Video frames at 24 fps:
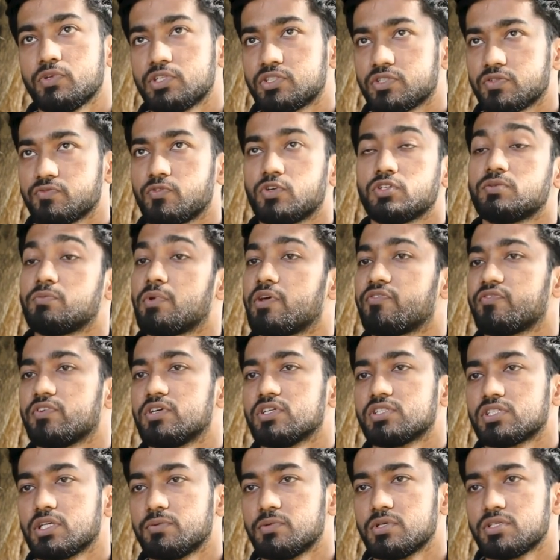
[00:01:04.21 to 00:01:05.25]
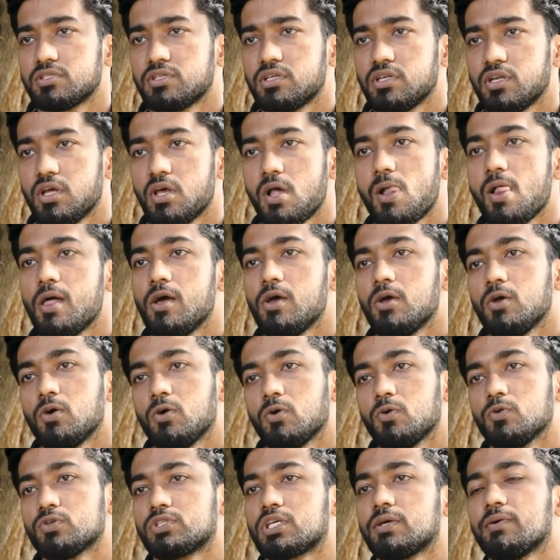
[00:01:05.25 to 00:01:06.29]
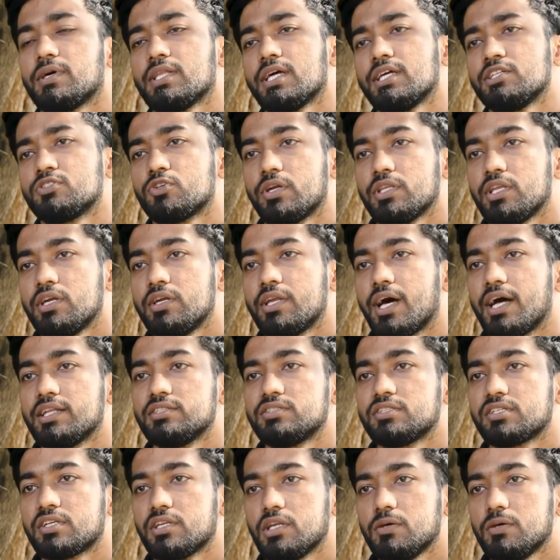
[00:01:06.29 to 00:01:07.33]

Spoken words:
which was in my first semester. Uske baad I joined the dance